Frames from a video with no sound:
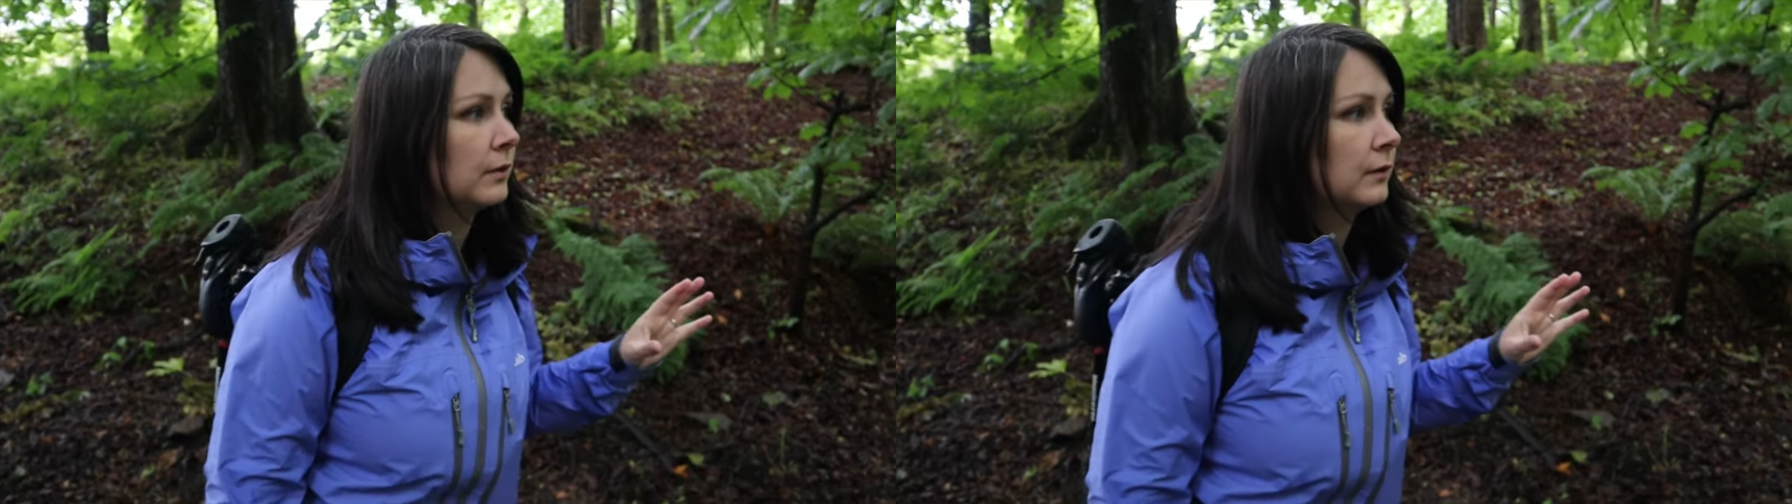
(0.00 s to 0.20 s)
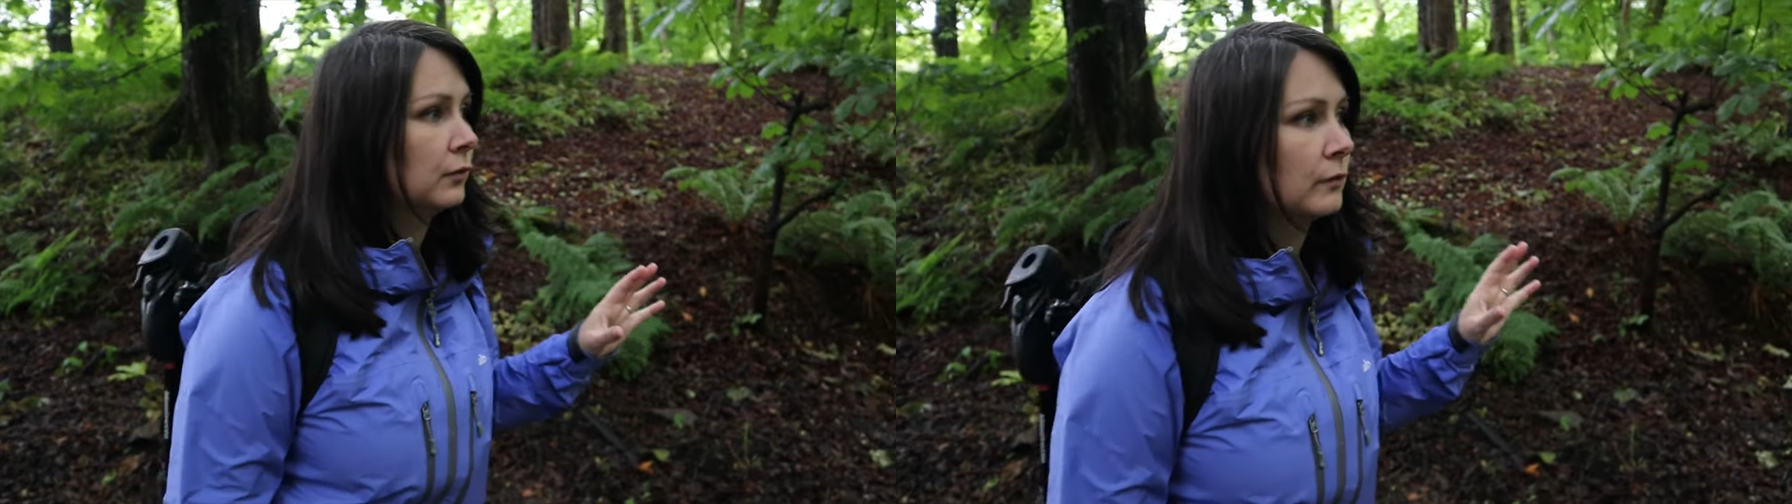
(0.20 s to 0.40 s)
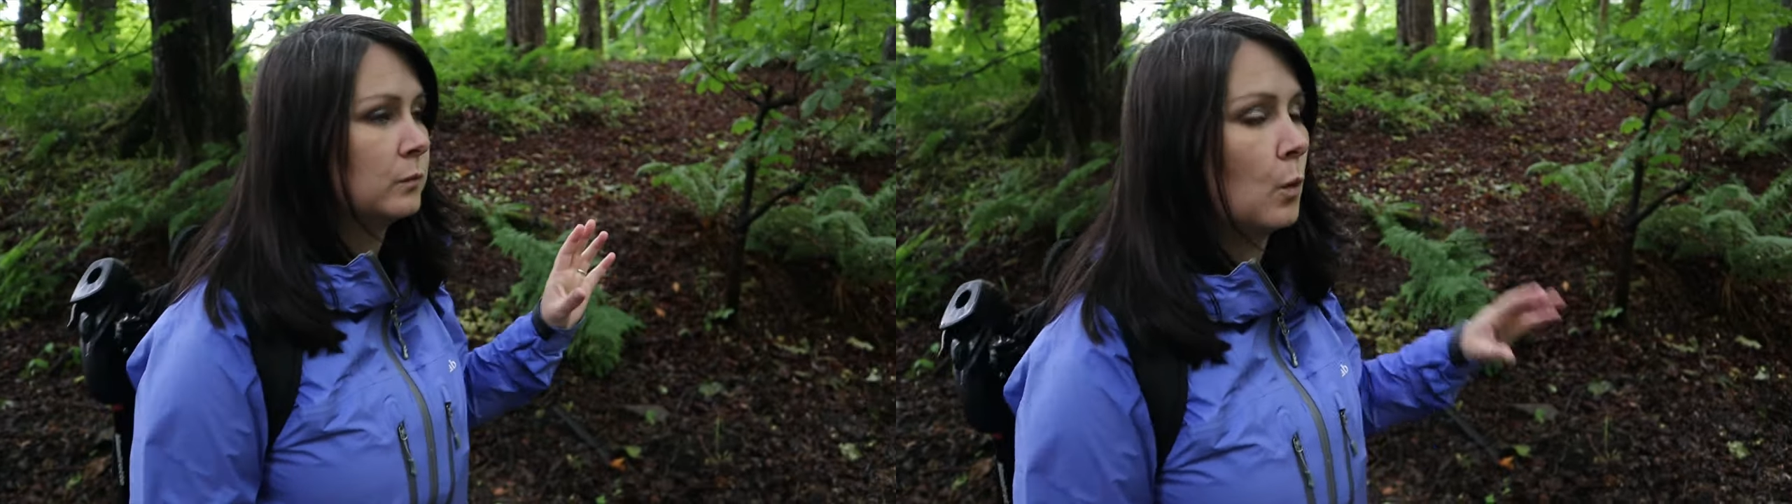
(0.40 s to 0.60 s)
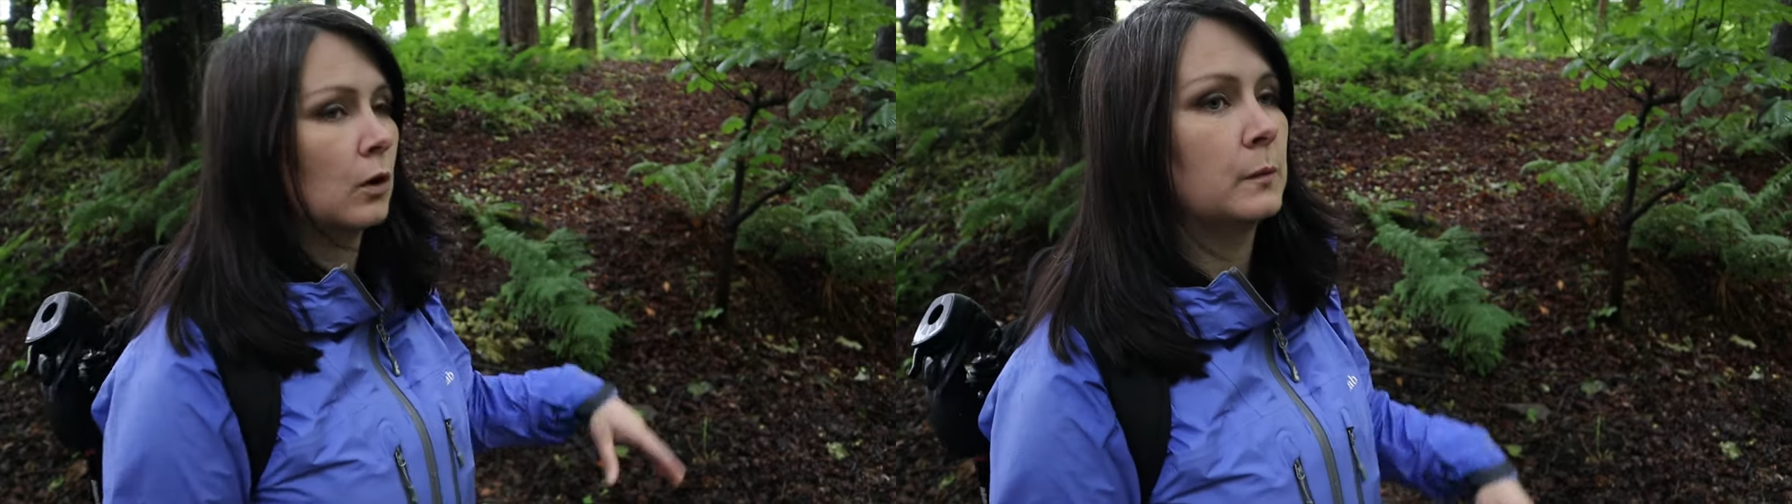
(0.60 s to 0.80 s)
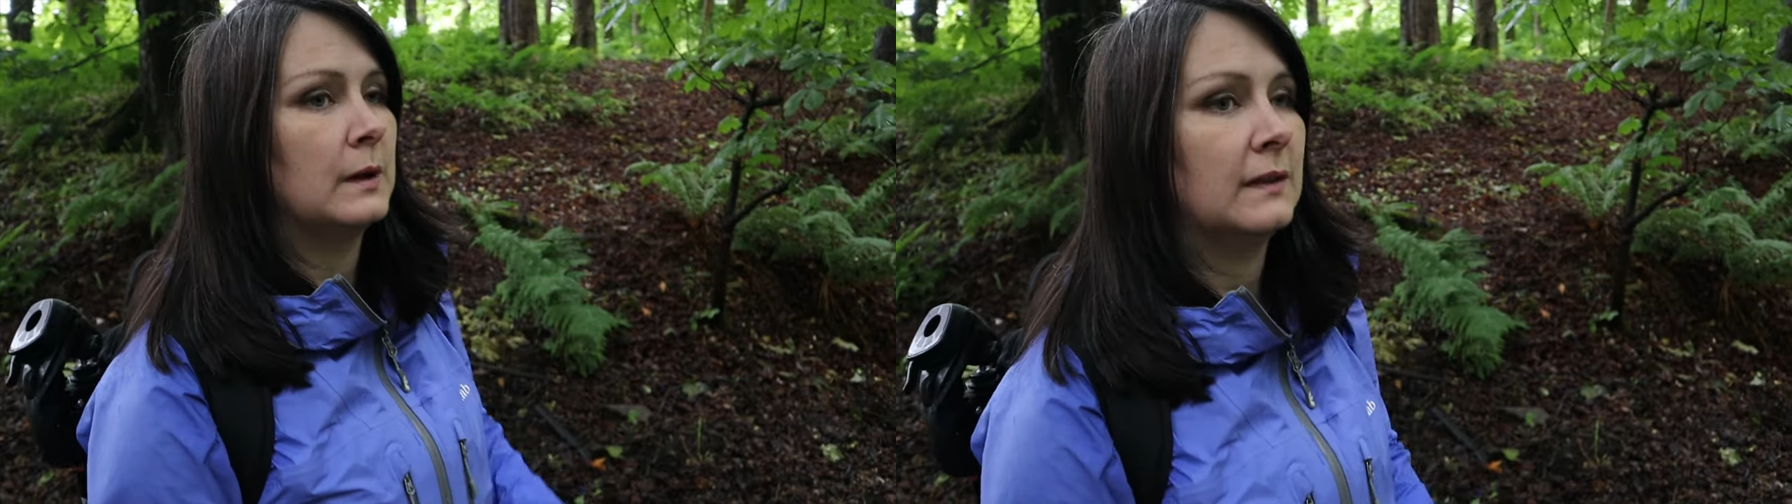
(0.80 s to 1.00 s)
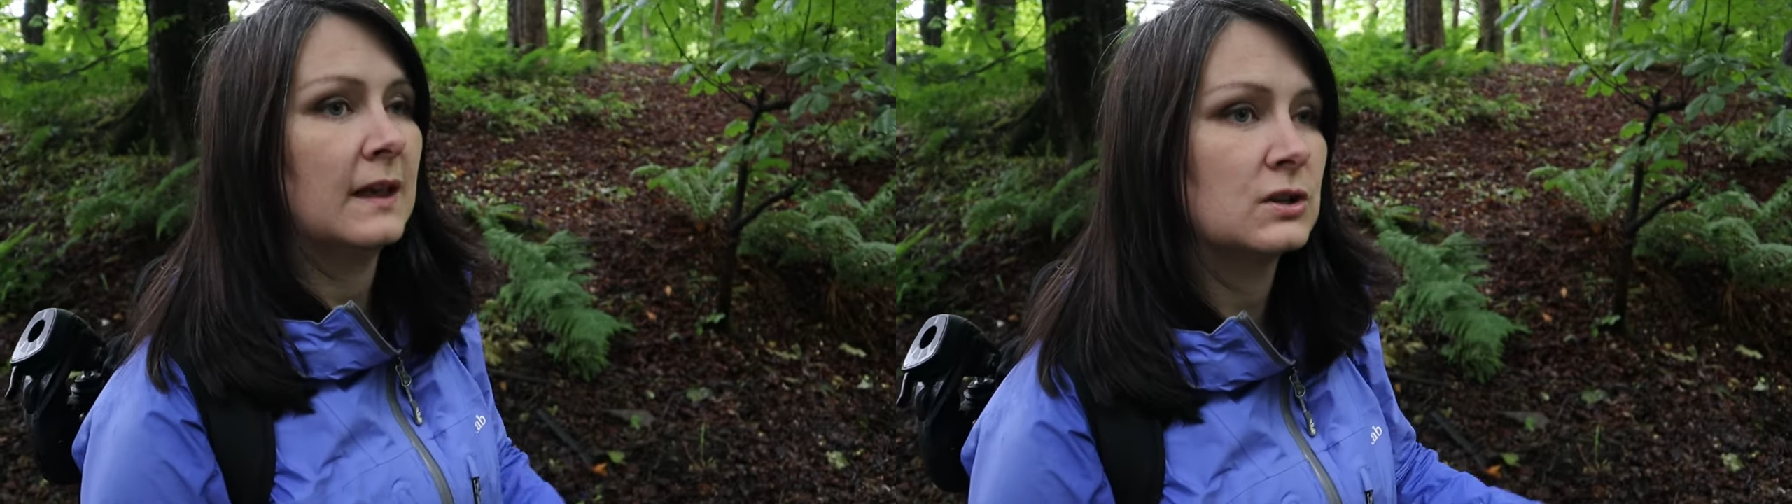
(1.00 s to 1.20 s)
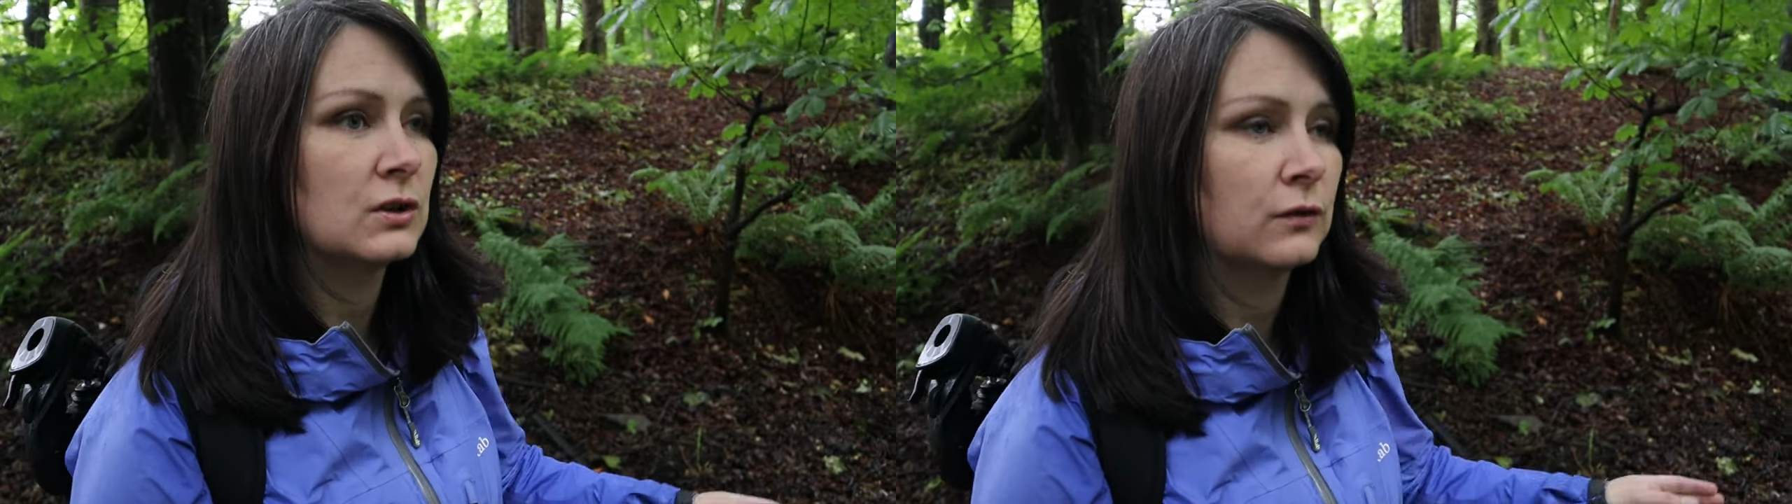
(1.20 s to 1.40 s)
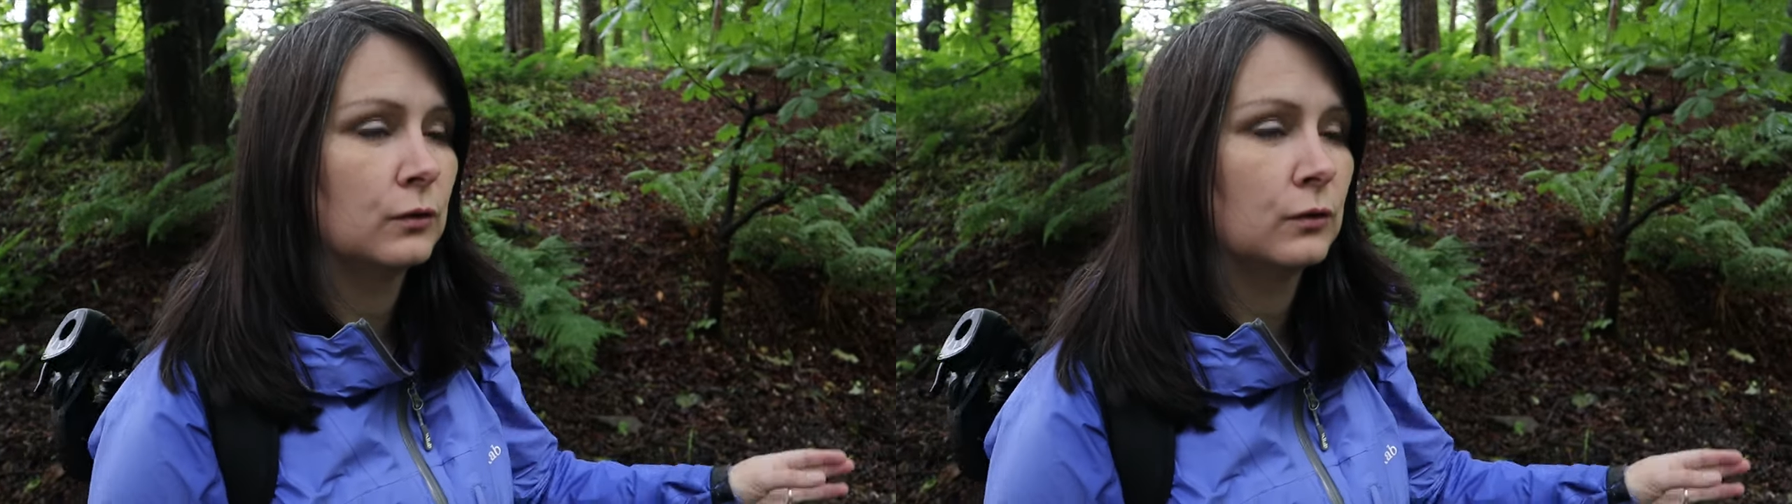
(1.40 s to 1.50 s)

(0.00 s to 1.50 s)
sort of walkway takes